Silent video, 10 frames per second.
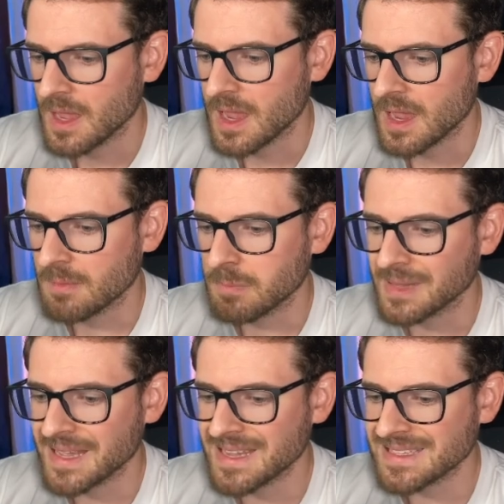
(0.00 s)
and
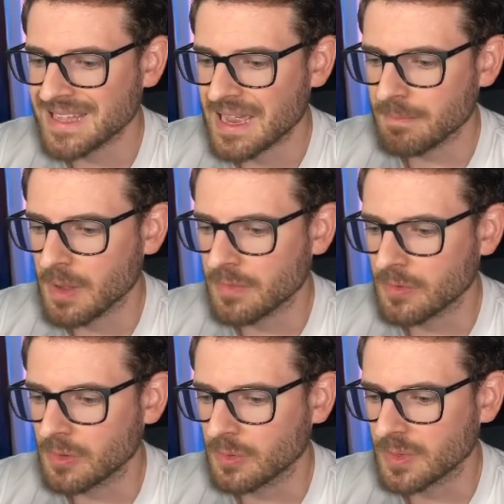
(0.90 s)
plays that
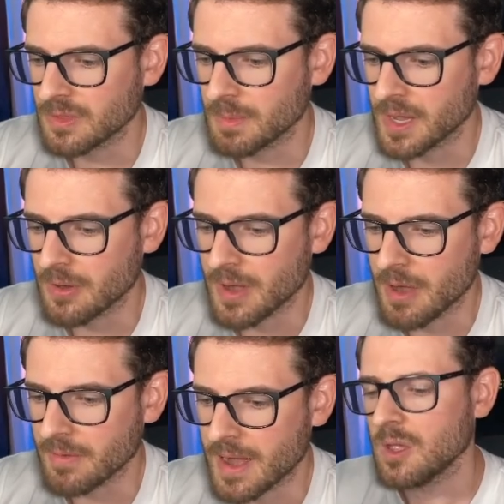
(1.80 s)
buffer with the
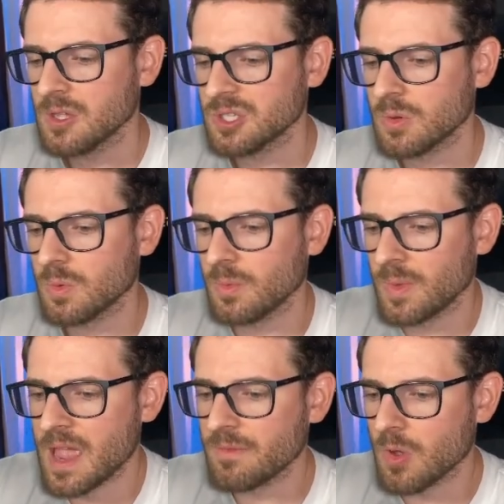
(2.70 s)
player.write. So we
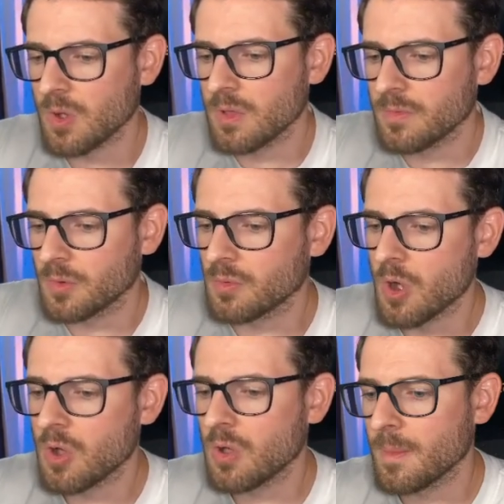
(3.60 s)
have all the
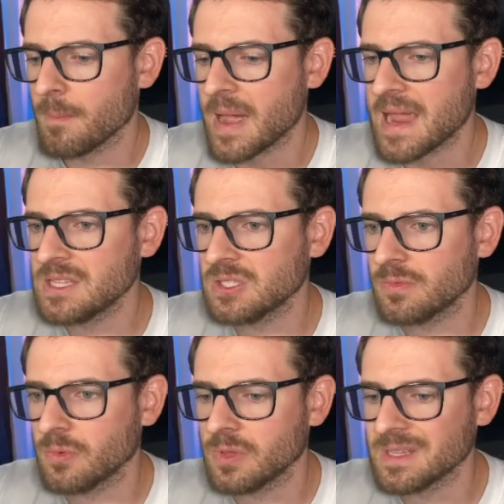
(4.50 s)
raw bytes
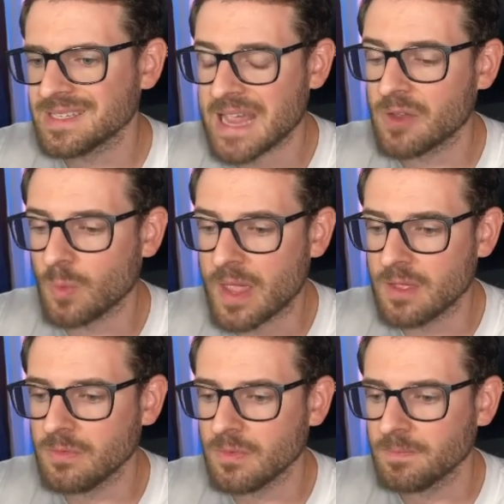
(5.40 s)
for the sound
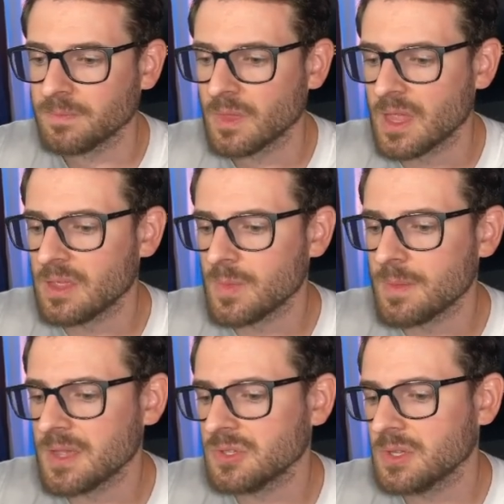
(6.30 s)
wave, and then we
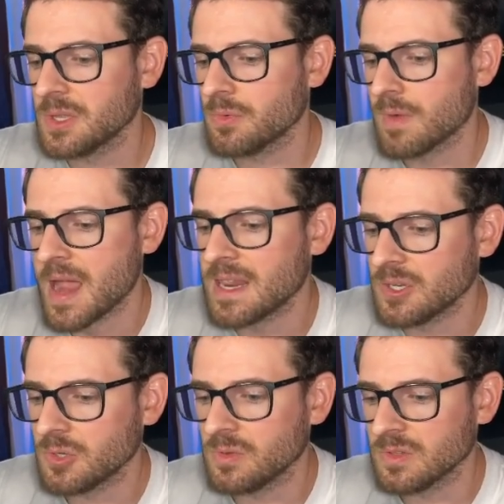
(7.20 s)
basically write
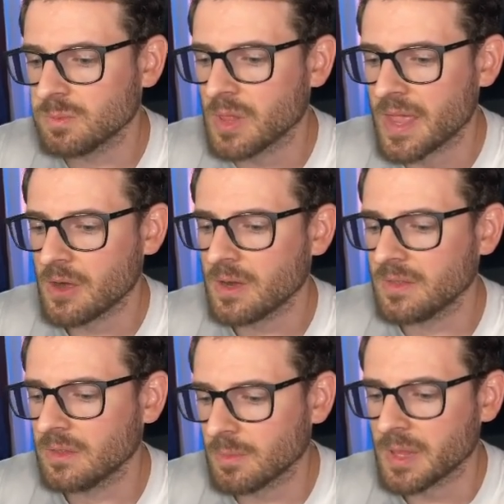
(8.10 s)
it to this player, and
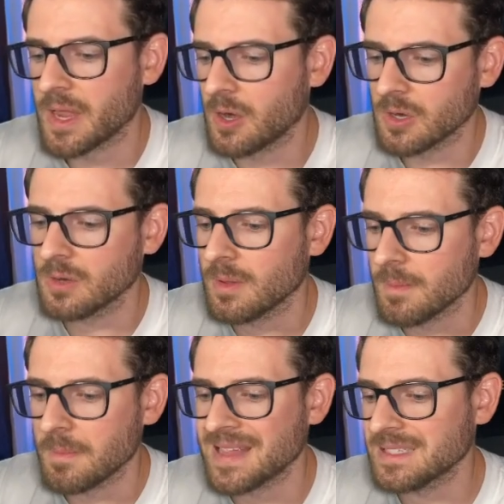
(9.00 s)
then the player
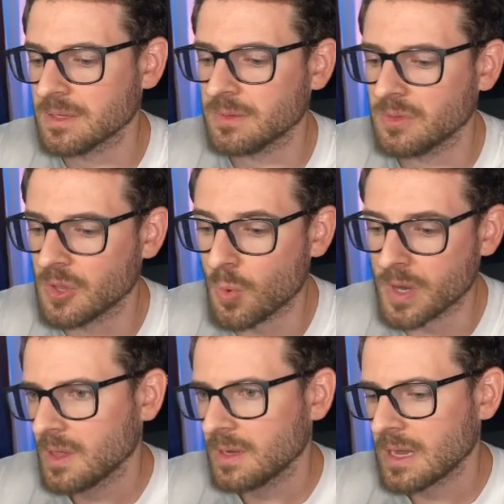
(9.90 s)
makes the, the
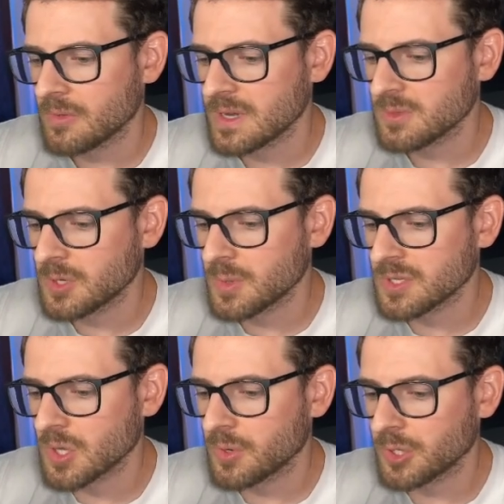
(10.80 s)
noise. Now the reason we're doing
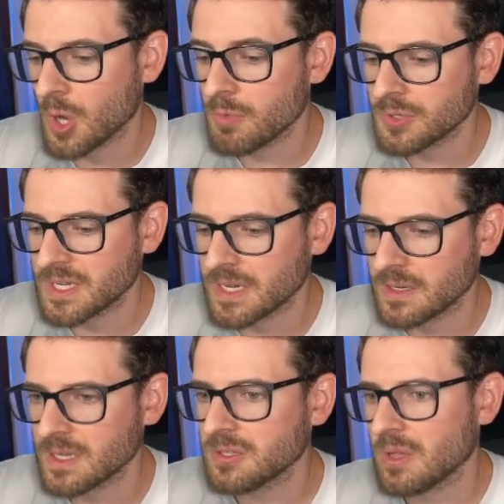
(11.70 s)
this all in a Go
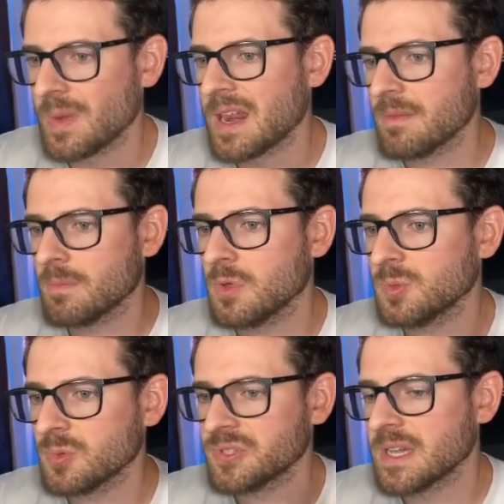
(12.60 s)
routine is so that we can have
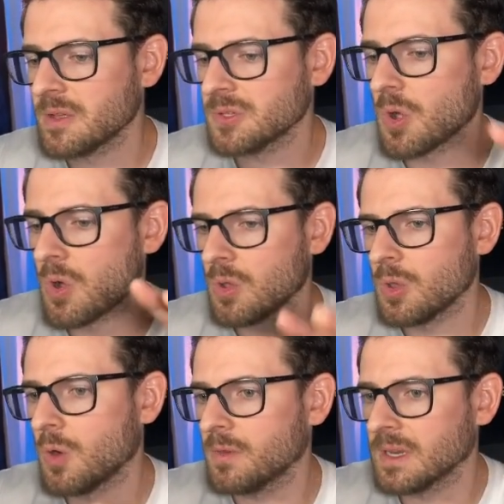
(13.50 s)
multiple sounds all
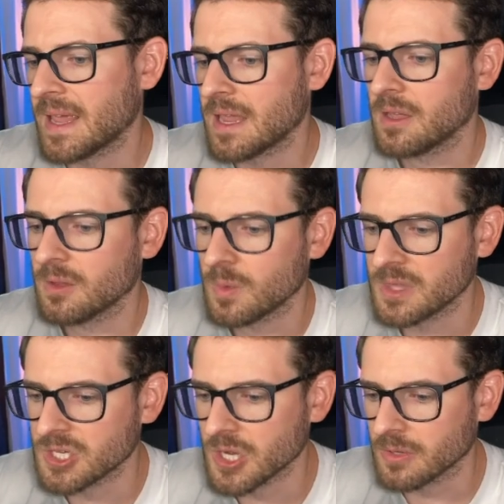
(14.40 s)
overlaying with
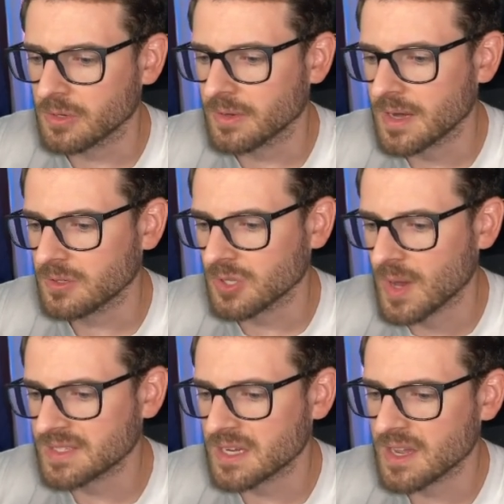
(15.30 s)
each other, right? So
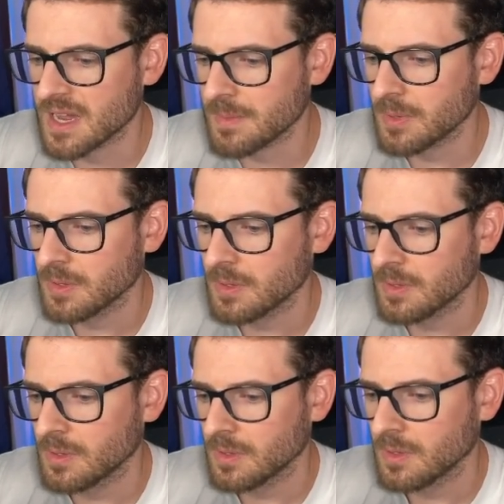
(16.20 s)
as I type,
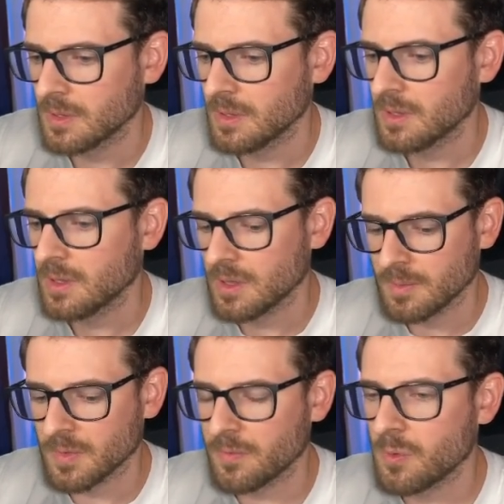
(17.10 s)

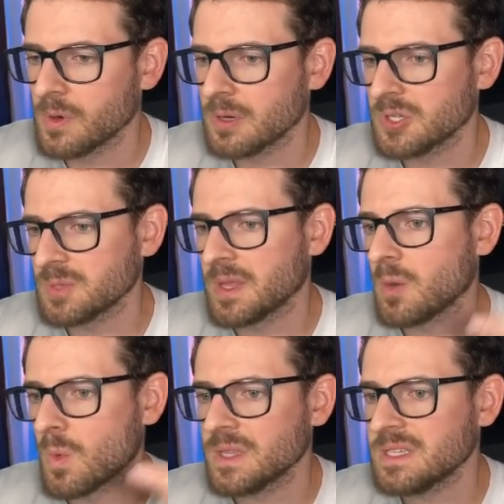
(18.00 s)
before it was just
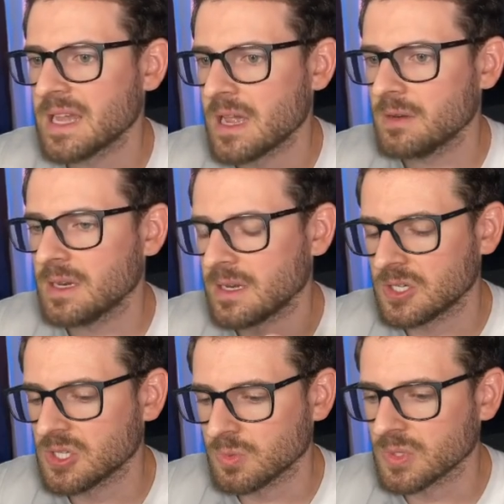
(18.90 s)
playing one sound and it
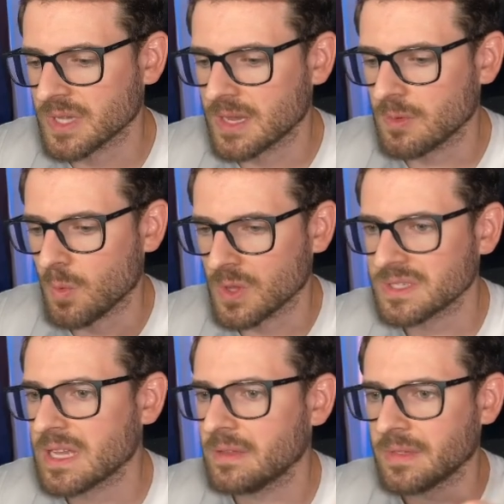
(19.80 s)
just was like one
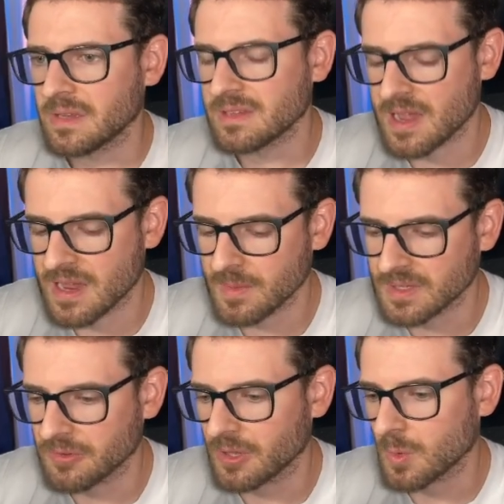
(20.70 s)
sound at a time. It
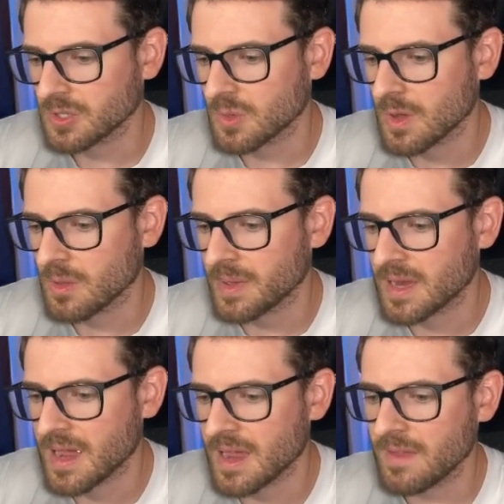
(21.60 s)
didn't really work too well,
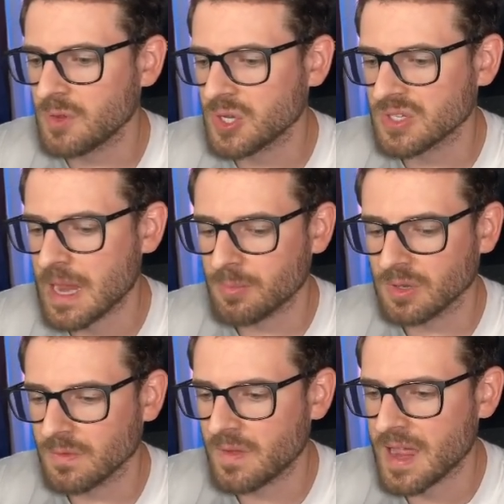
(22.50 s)
but if you can type
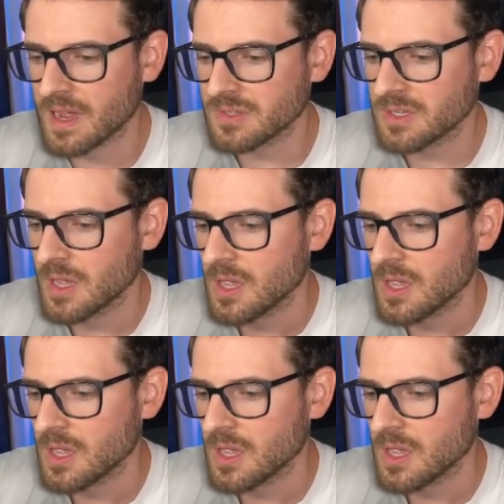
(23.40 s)
really fast,